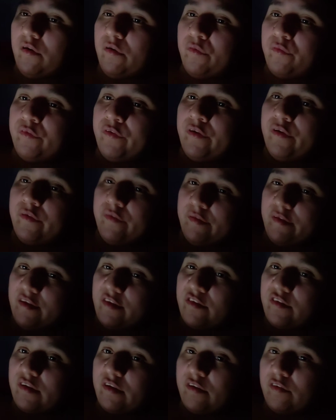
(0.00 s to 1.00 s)
over there on
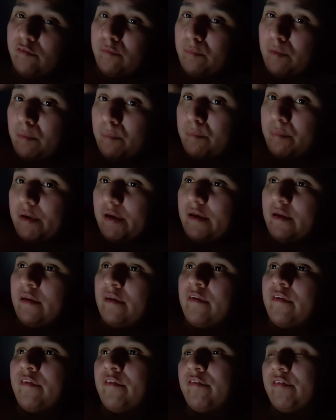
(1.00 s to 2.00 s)
that side of my bed